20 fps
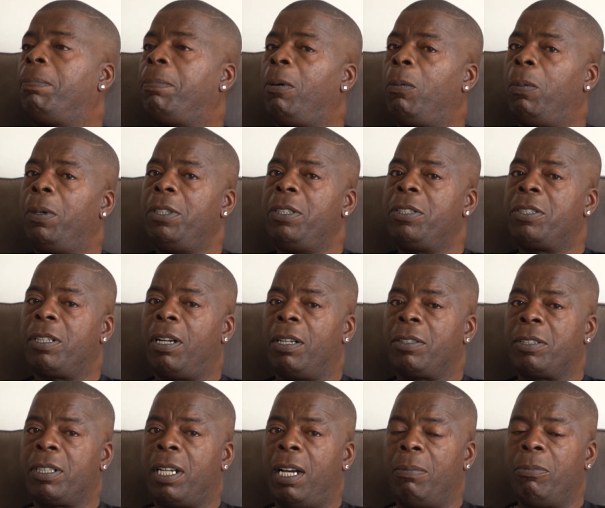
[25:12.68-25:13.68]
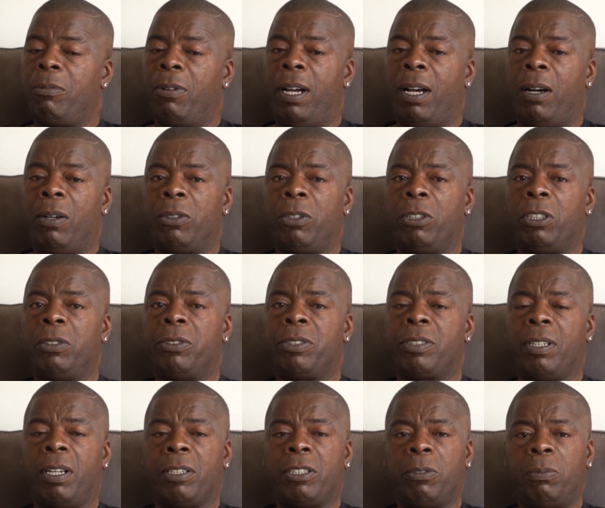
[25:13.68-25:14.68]
But when you start to come round or you
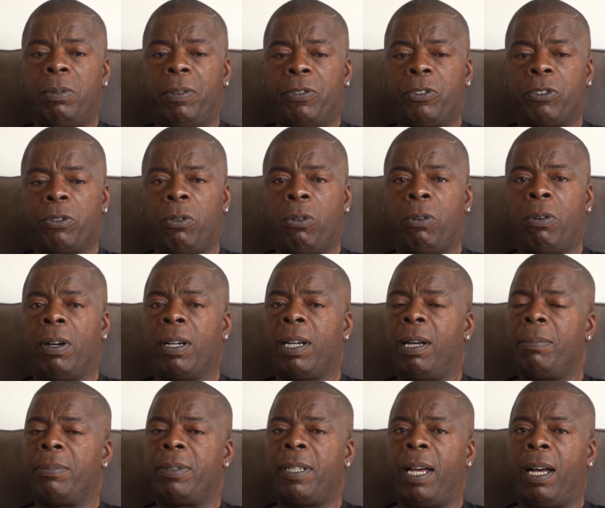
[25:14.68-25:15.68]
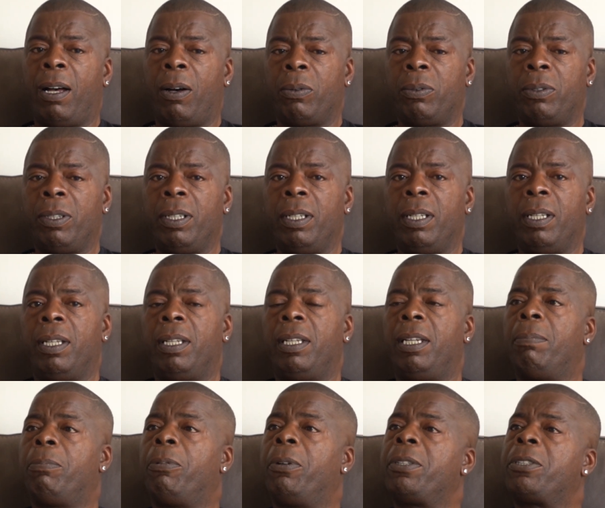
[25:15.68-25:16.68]
start to withdraw or come down,
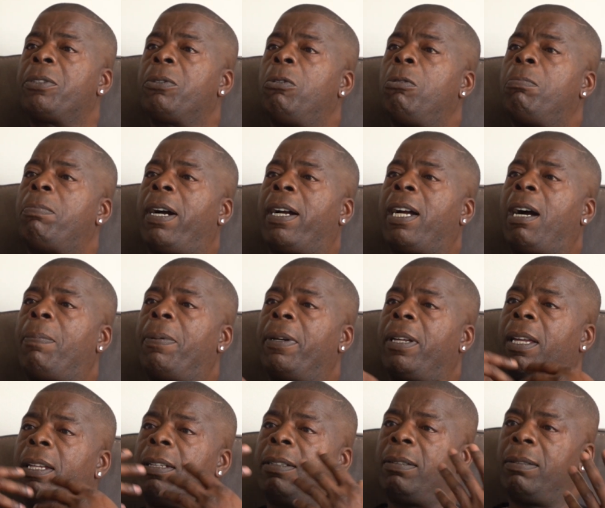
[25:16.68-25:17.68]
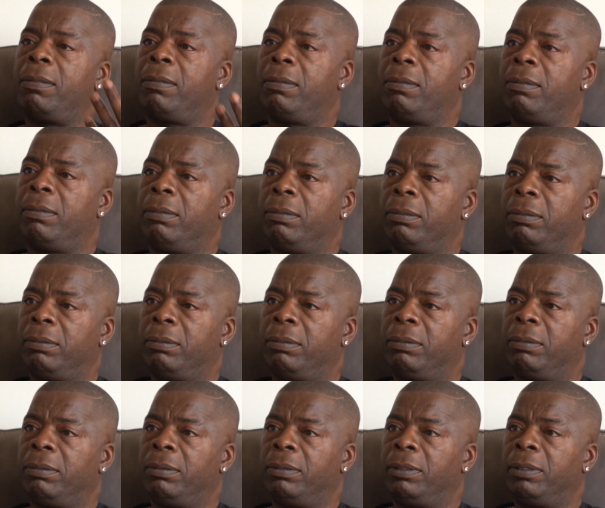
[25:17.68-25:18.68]
it brings it all back up again.
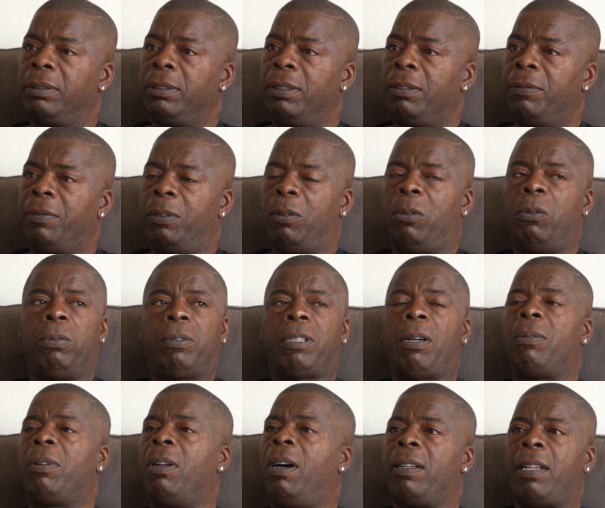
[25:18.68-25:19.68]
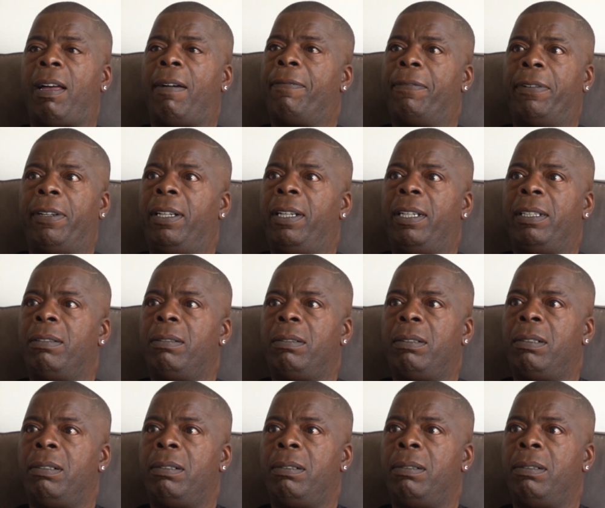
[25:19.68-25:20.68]
You all don't like that feeling.
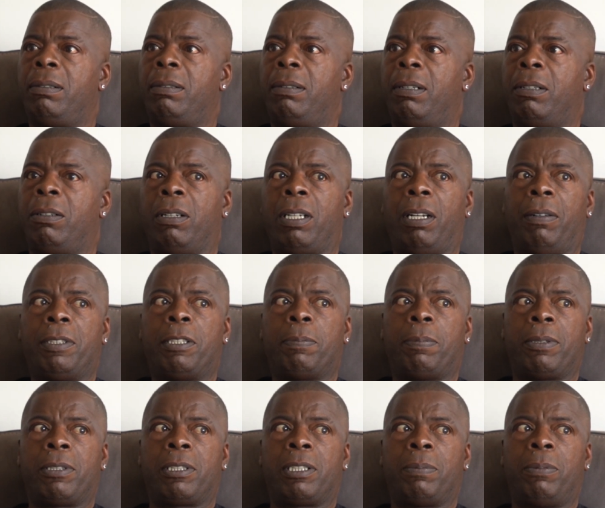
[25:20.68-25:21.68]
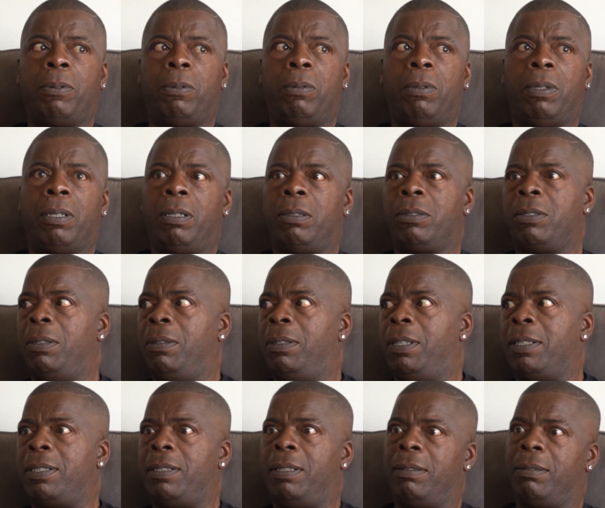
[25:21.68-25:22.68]
Oh, I've got to get responsible, I've got to do this.